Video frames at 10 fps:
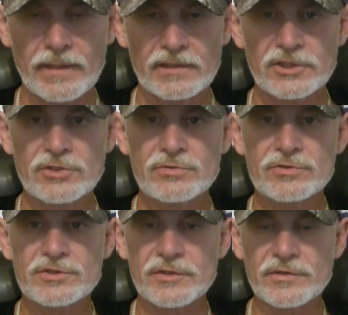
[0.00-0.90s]

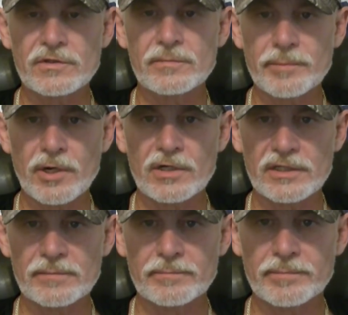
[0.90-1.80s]
Use the
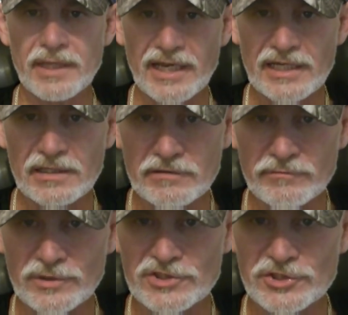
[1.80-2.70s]
third-party
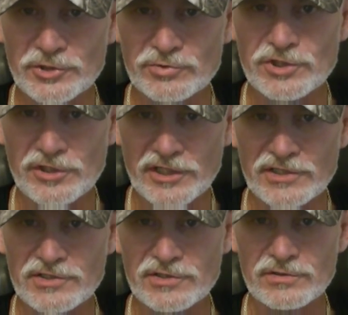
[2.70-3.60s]
plaintiff, which you turn
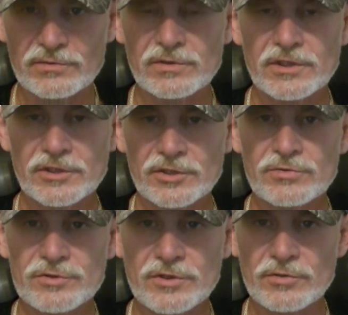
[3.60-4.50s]
into,
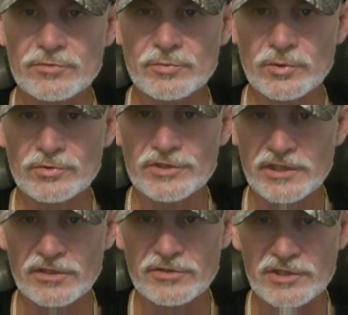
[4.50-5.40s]
use those rules and
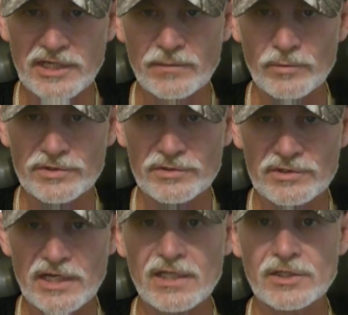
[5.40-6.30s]
understand what they're
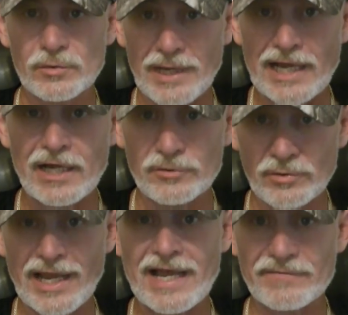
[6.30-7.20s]
telling you, how you
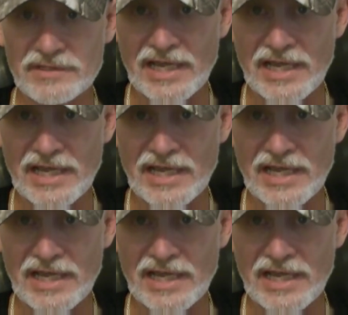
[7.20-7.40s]
have to